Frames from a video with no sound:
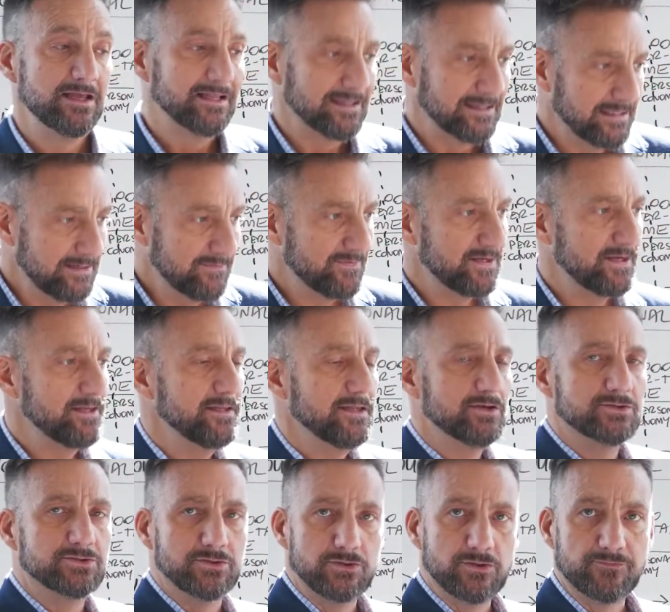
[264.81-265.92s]
Leave it in there
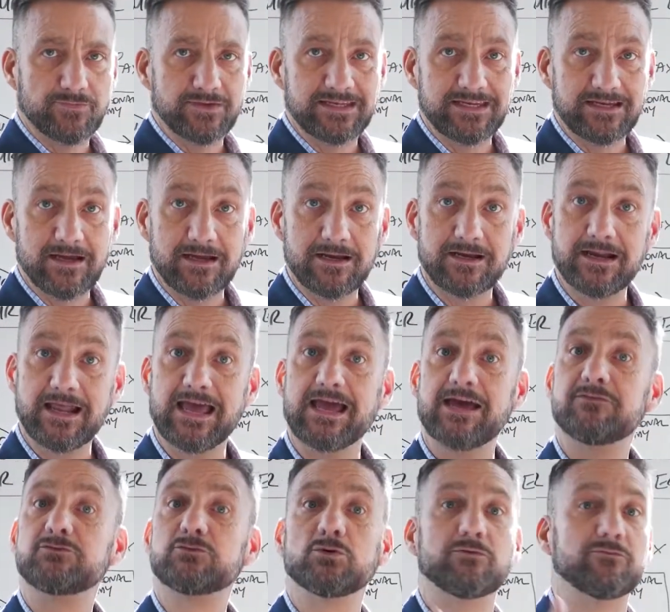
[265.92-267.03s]
till you're 59 and a
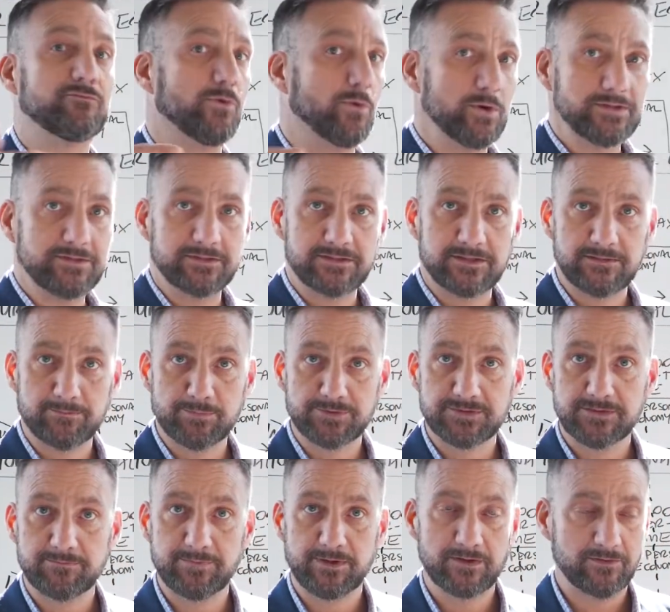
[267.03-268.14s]
half to avoid the
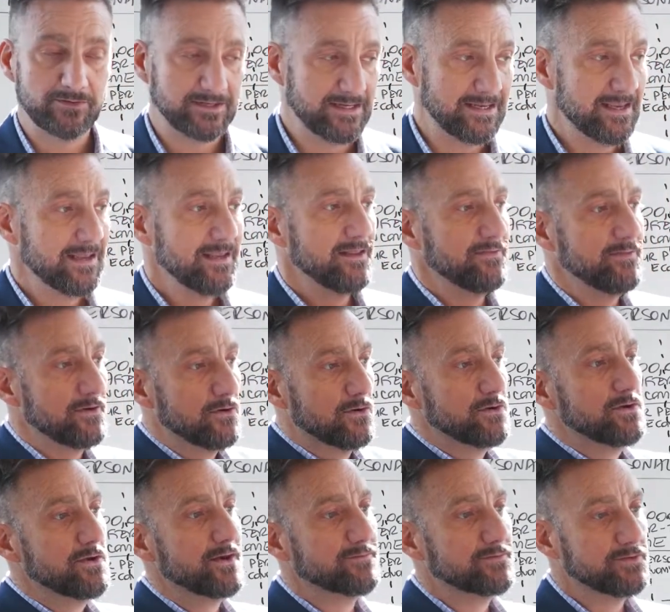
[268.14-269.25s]
10% penalty. Then all
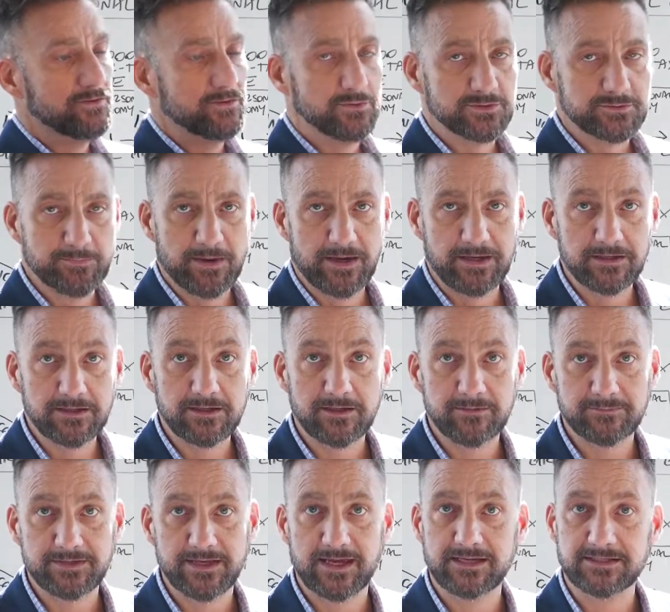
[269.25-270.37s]
you have to do is pay income
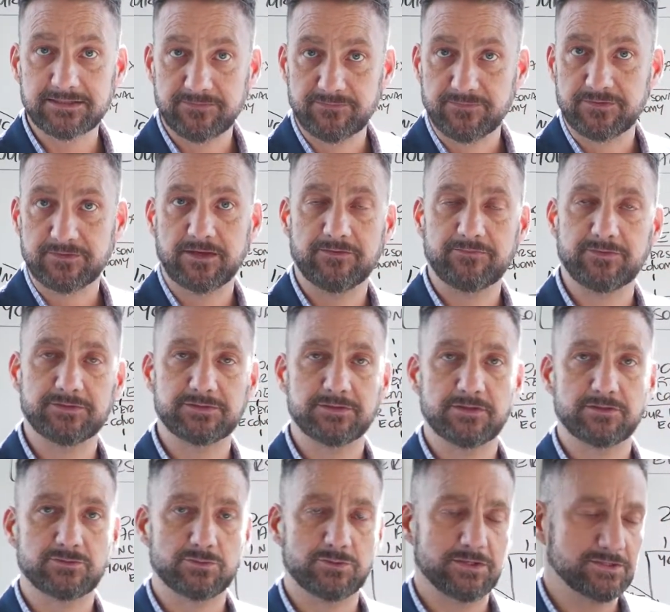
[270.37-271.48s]
tax if it's
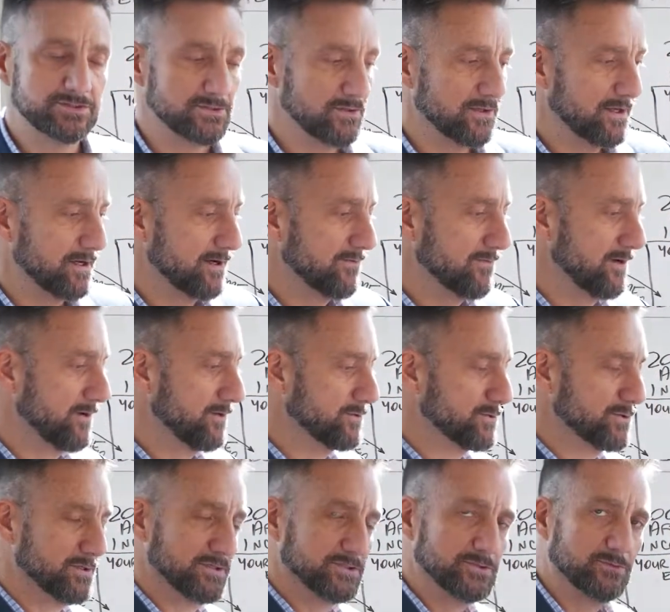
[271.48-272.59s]
a traditional IRA or
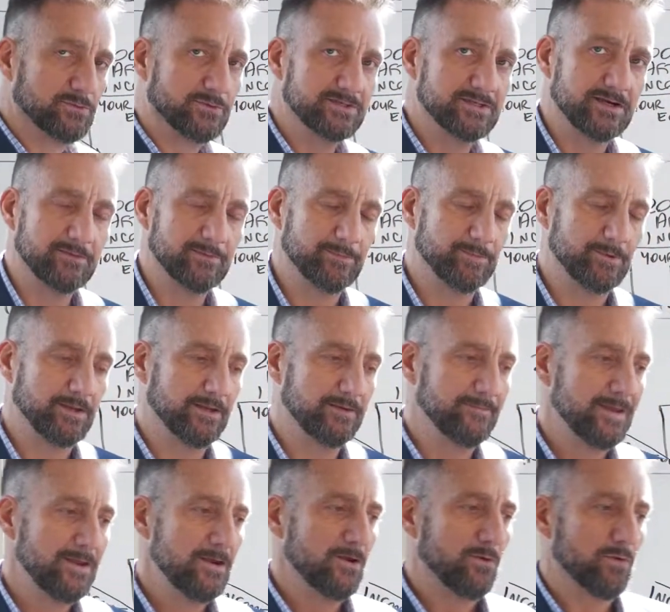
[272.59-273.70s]
traditional retirement plan,
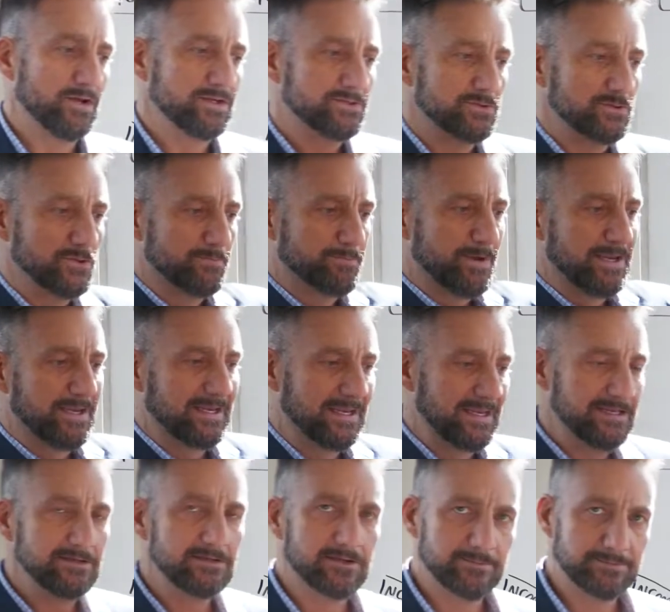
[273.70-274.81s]
right? So you're paying
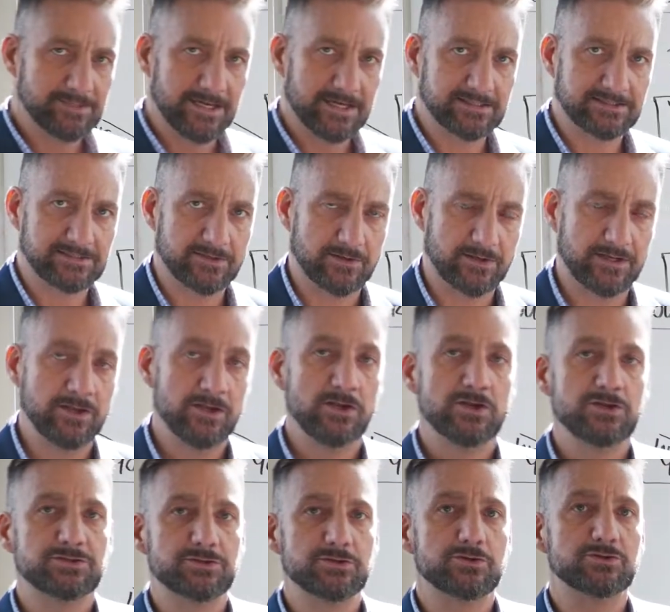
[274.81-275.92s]
income taxes on it.
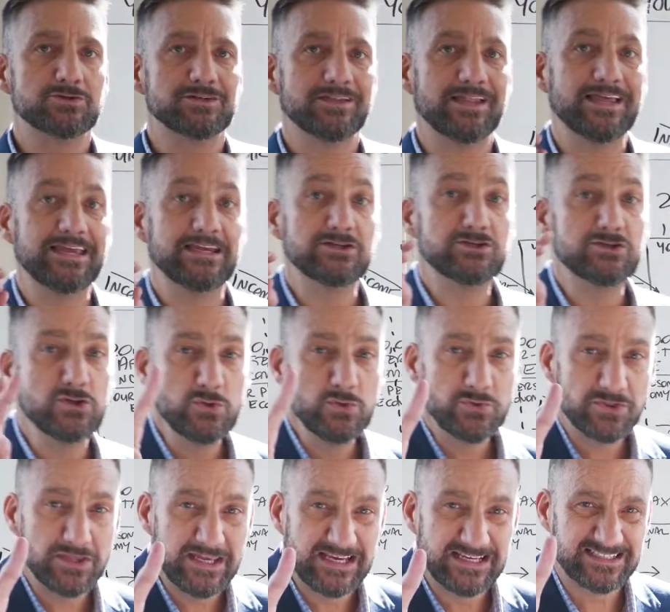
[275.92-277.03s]
So you're delaying two
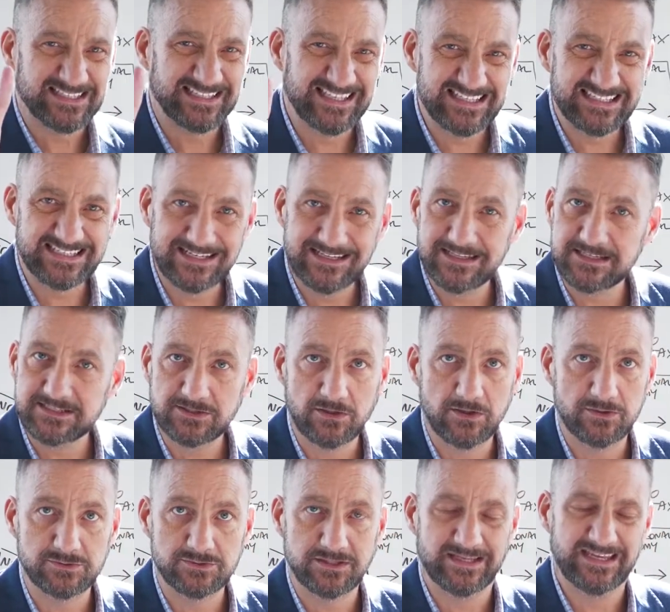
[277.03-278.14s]
things. Listen to this
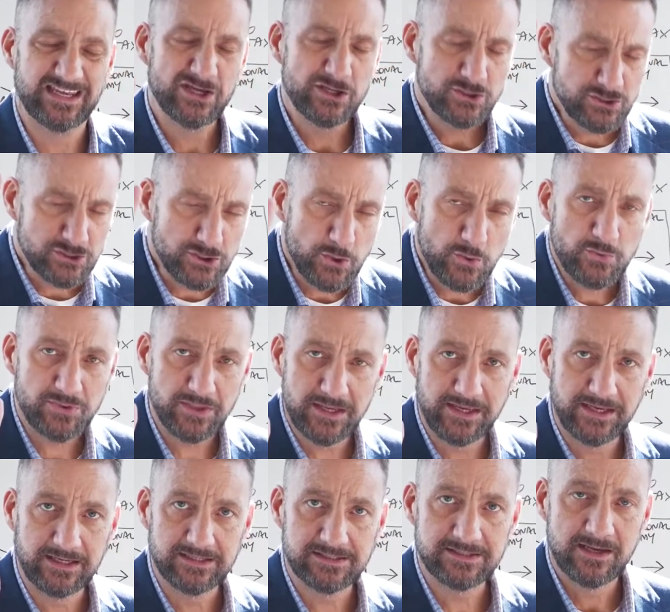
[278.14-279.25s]
closely. Two
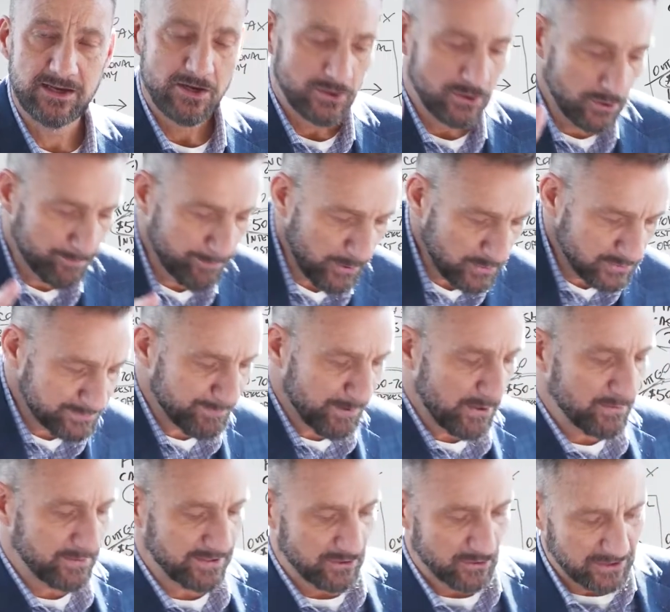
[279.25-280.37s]
things. You're
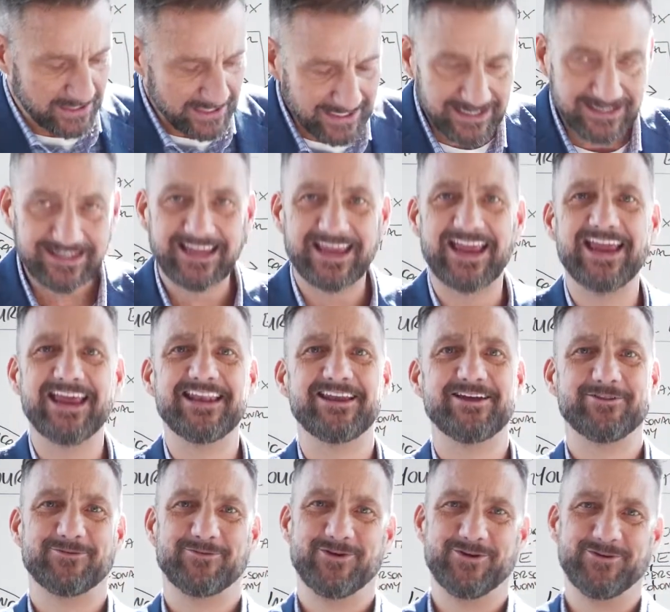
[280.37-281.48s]
postponing, you're kicking the can
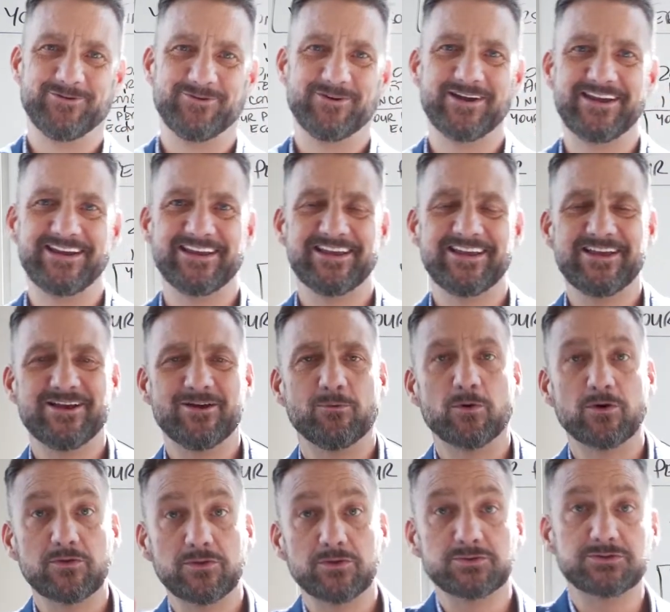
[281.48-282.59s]
down the road, right?
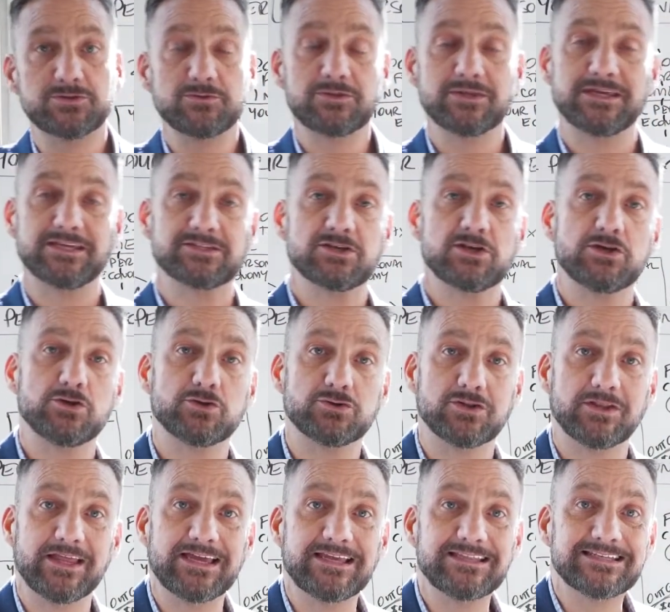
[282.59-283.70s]
What are those two things? You're
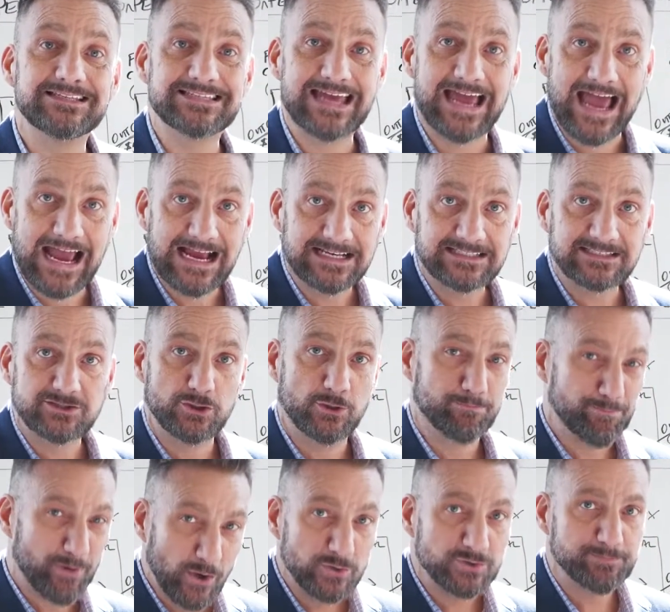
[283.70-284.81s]
delaying the tax, you're
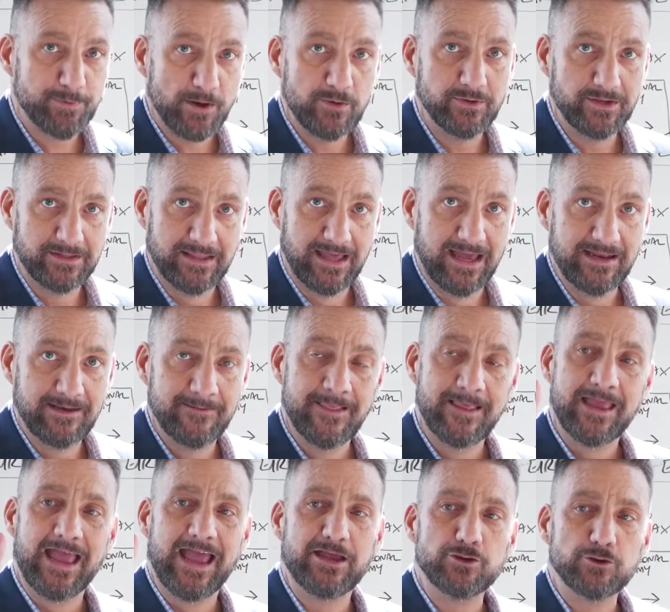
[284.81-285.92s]
postponing that,
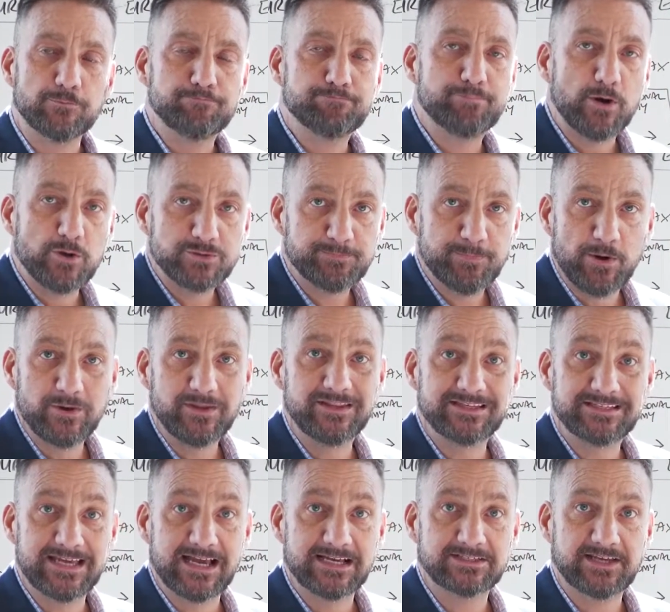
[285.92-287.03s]
and you're postponing the
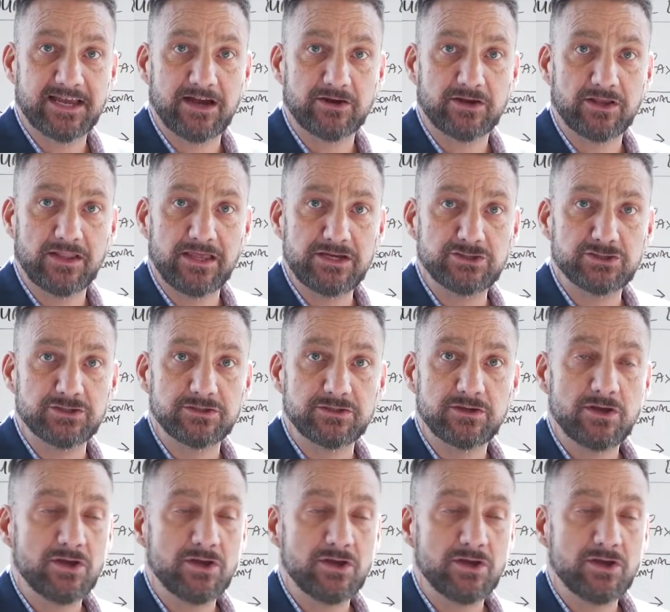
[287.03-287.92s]
tax calculation.